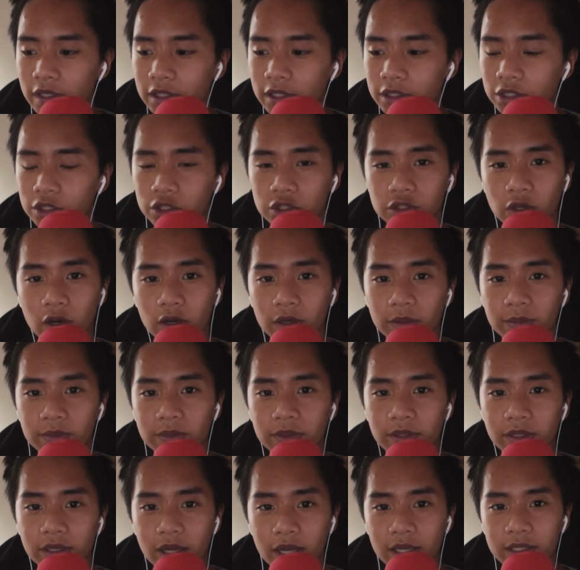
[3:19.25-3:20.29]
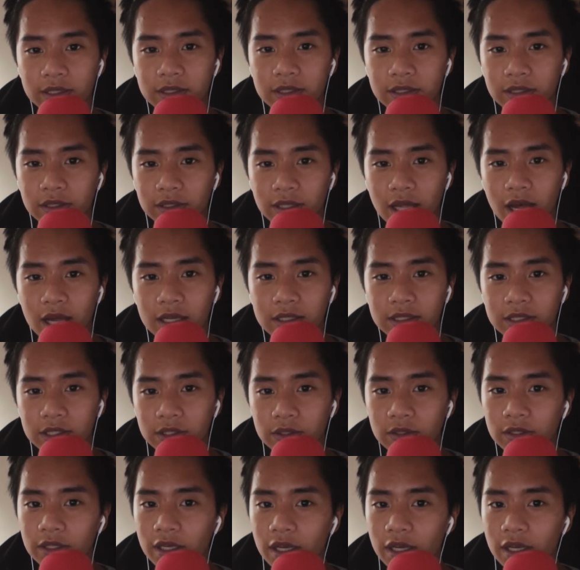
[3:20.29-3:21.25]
sharp, nice glass that you can